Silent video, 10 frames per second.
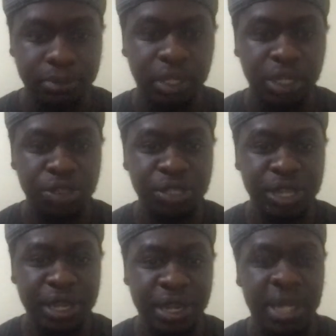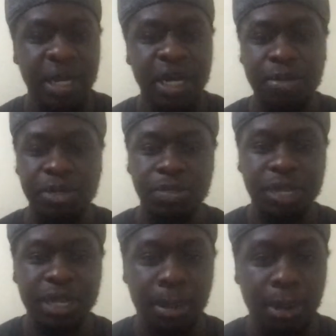Today, I'll be
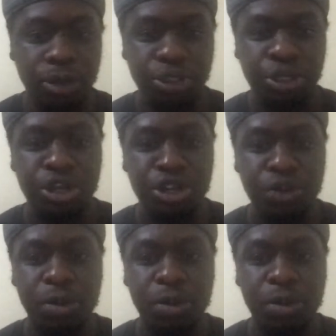speaking about new web